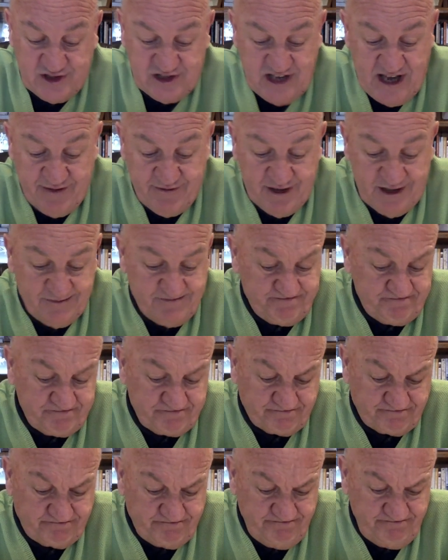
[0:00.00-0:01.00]
7,
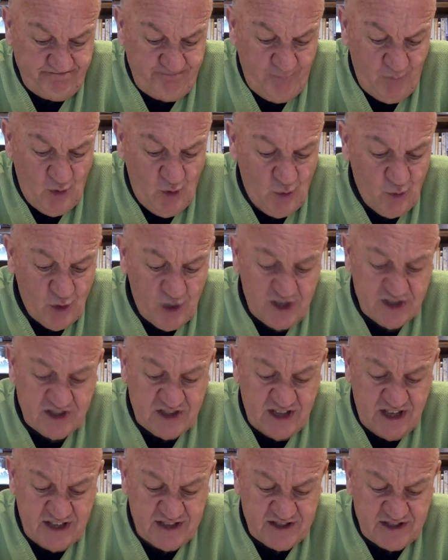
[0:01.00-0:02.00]
where it
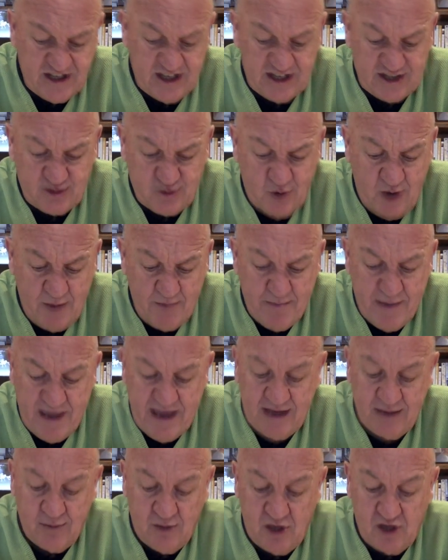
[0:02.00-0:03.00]
says this What
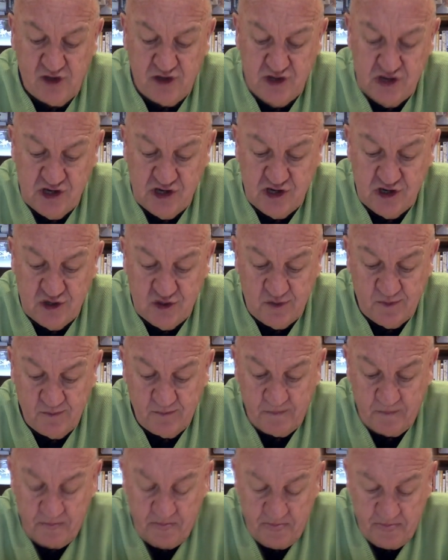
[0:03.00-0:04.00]
man among you?
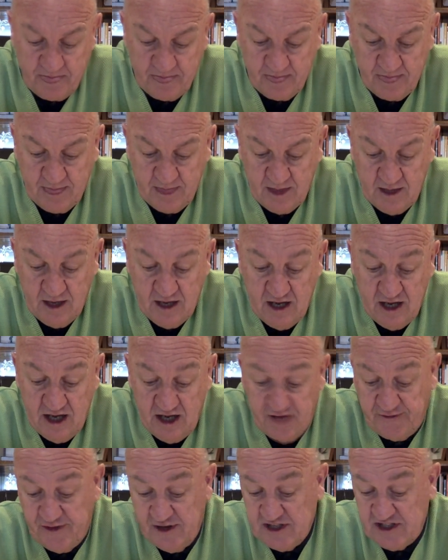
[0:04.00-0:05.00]

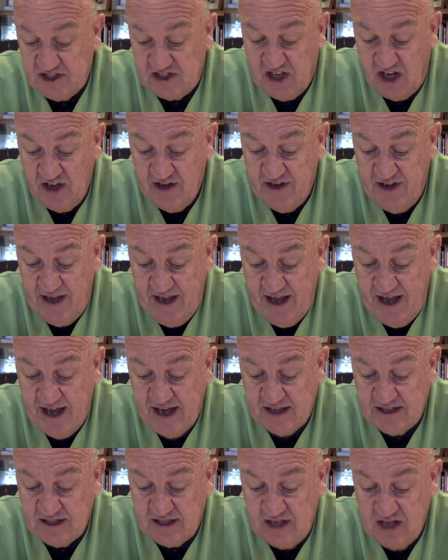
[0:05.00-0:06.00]
If his son
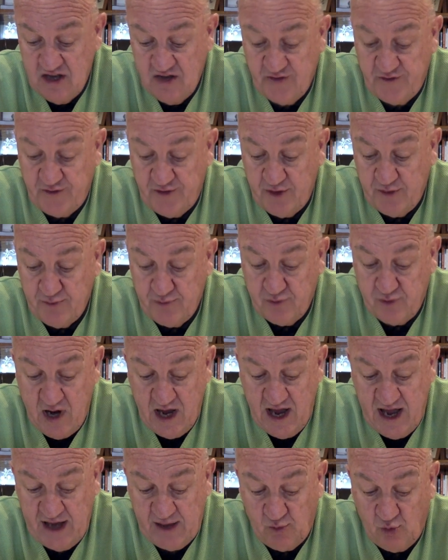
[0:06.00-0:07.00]
asks him for
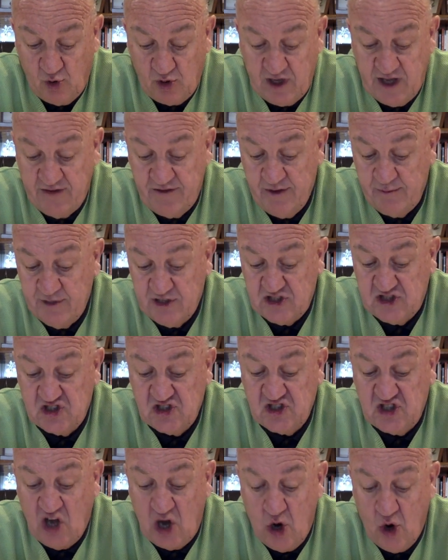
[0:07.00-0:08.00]
bread, we'll give him a
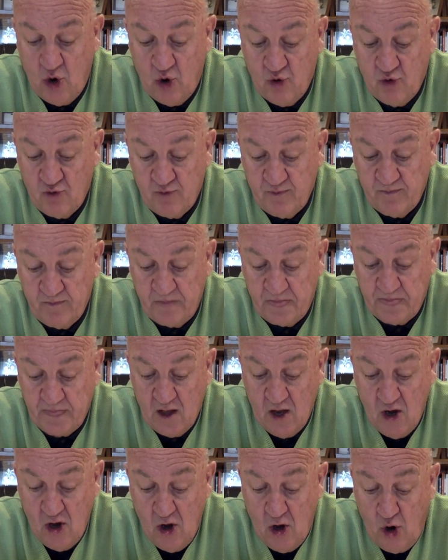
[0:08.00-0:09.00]
stone.
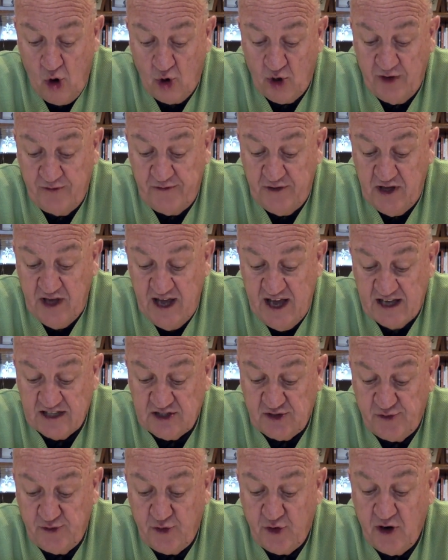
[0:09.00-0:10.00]
Or if he
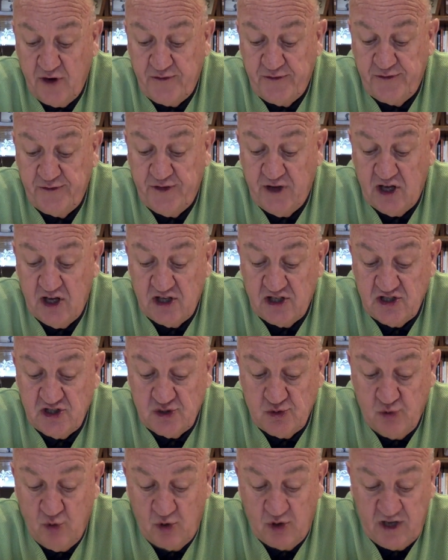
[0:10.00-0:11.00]
asks for a
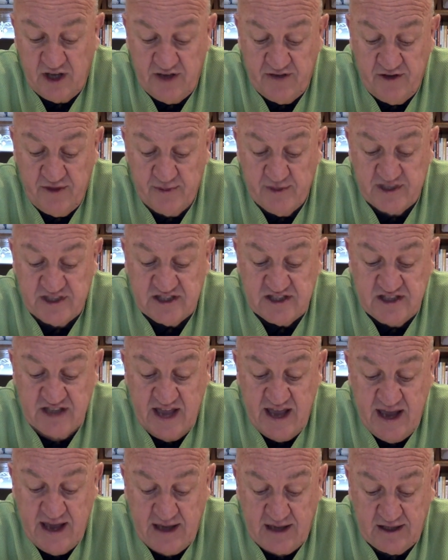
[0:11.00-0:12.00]
fish, we'll give him a
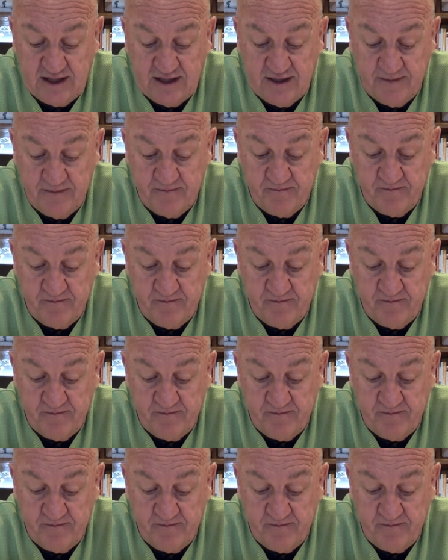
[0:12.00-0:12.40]
snake.